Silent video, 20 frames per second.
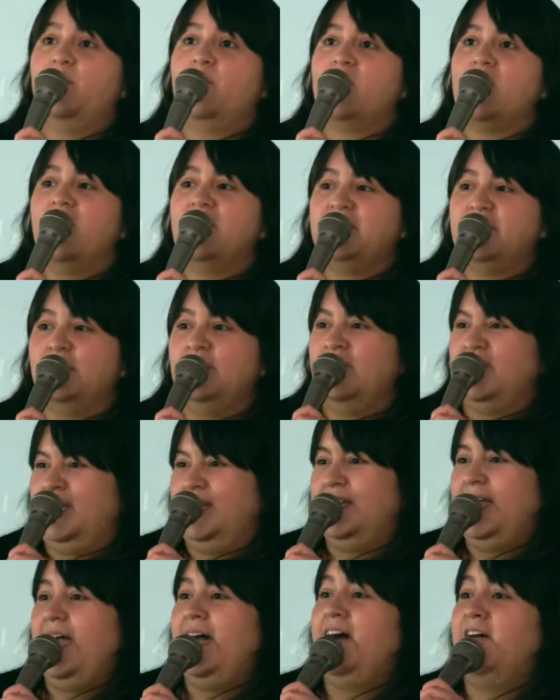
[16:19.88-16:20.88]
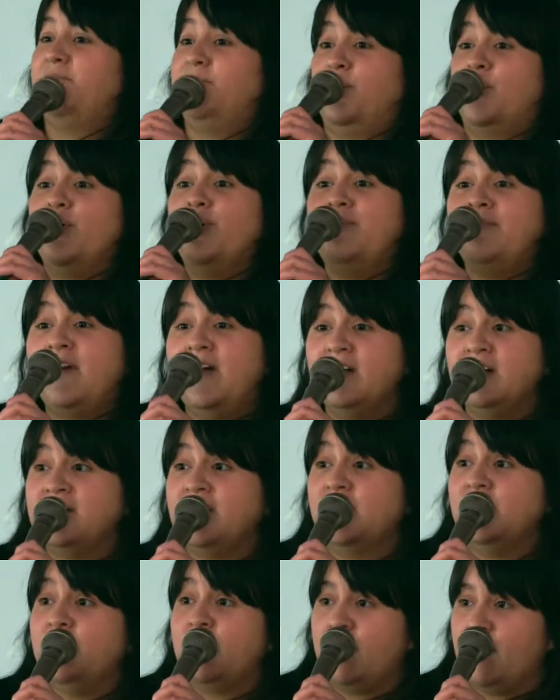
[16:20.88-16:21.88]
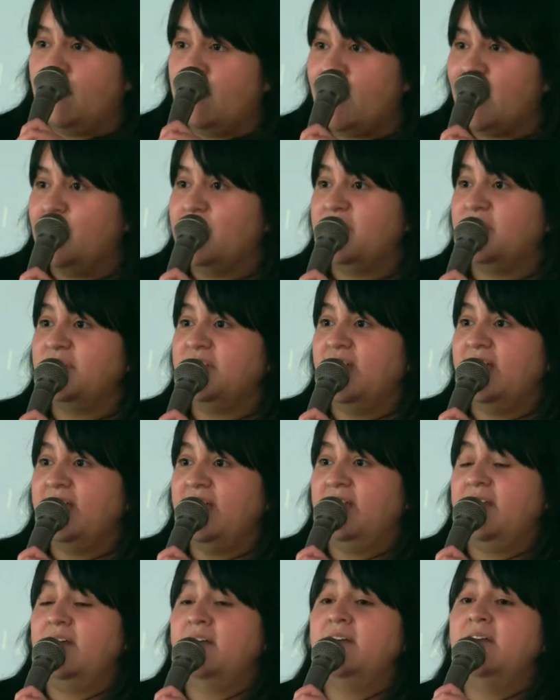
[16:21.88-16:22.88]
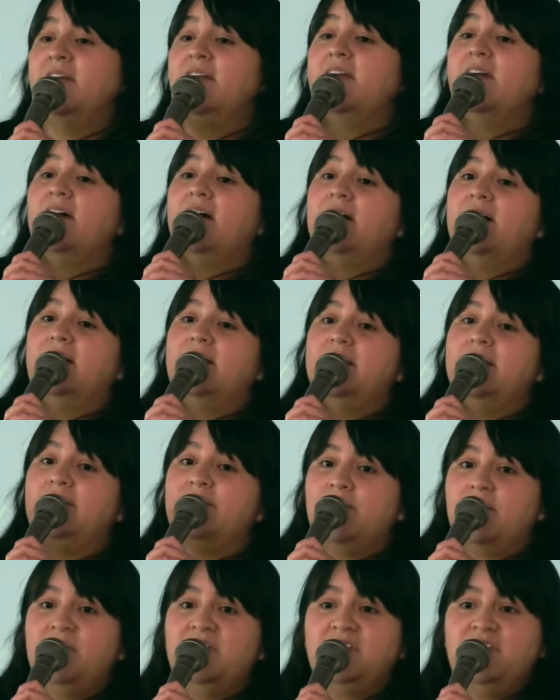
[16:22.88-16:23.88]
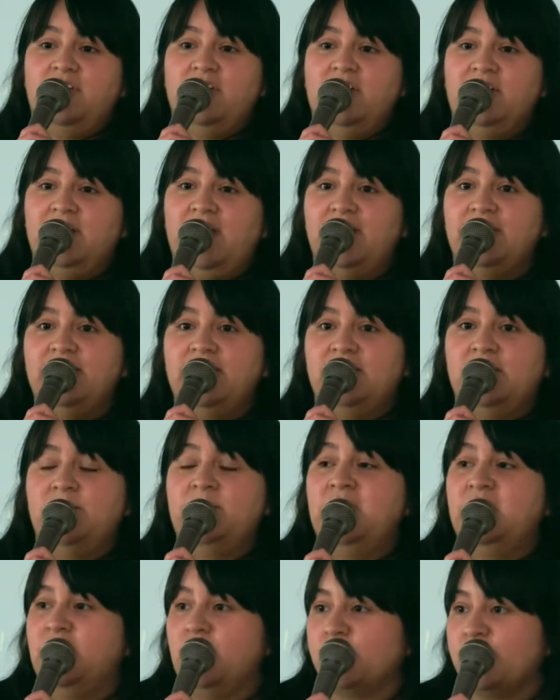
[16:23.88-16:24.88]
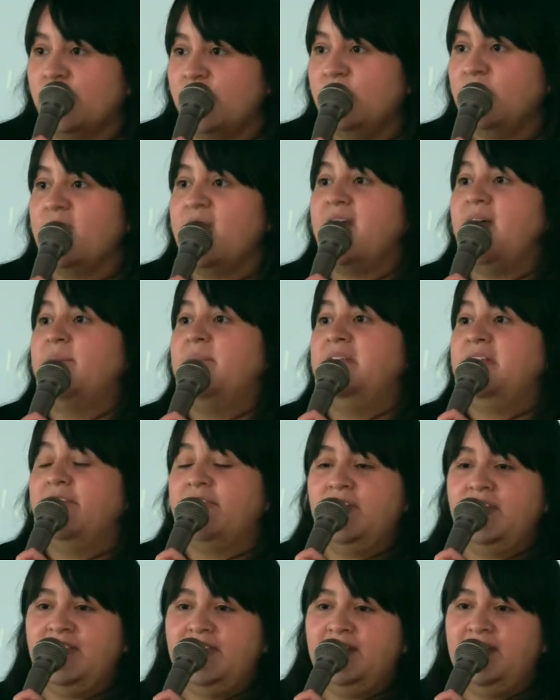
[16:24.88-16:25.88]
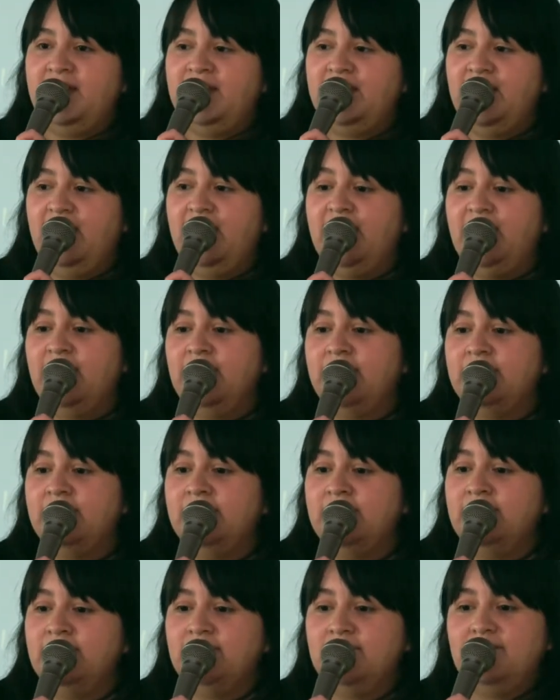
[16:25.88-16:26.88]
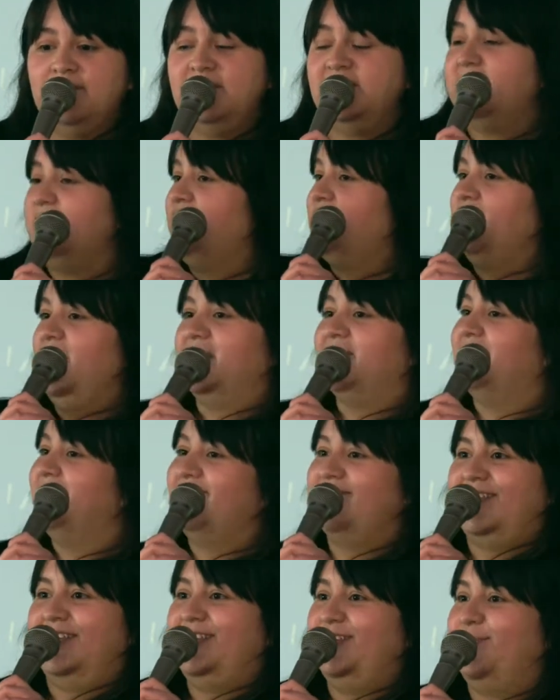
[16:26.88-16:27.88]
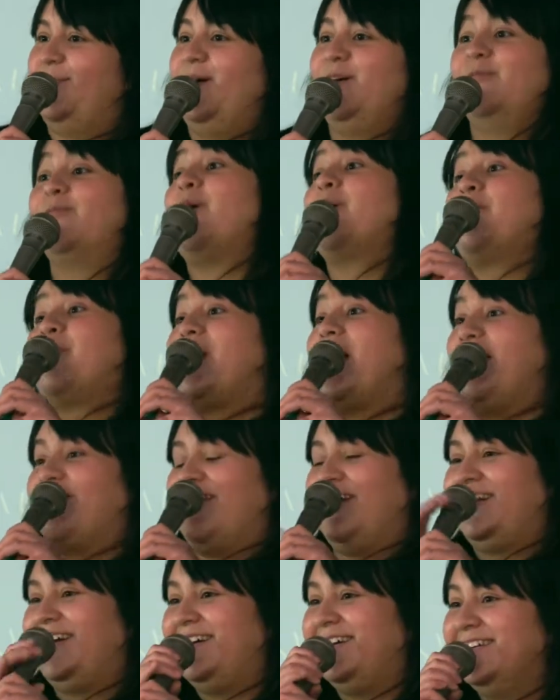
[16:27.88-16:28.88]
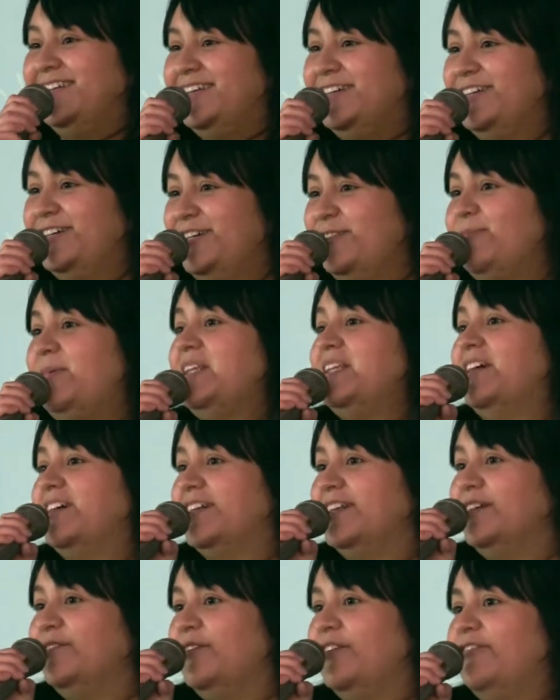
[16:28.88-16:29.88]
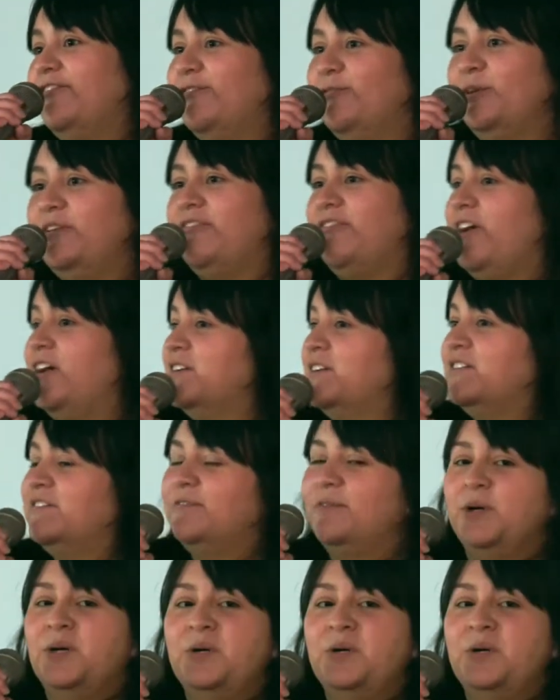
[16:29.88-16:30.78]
We're also looking to have profiles on the programmers there, information on how to submit your program and everything. And yeah, that's about where we're at right now. But luckily we found